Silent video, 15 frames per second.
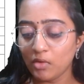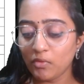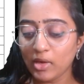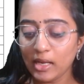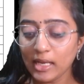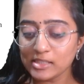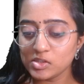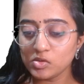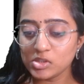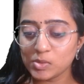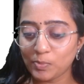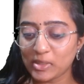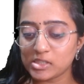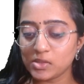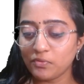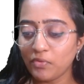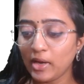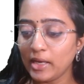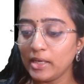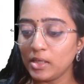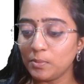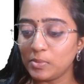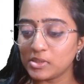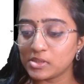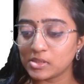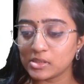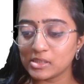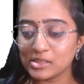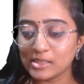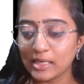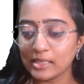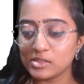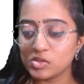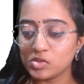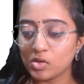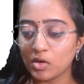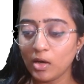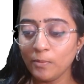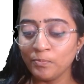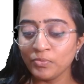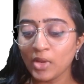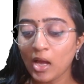whereas your specified business gets your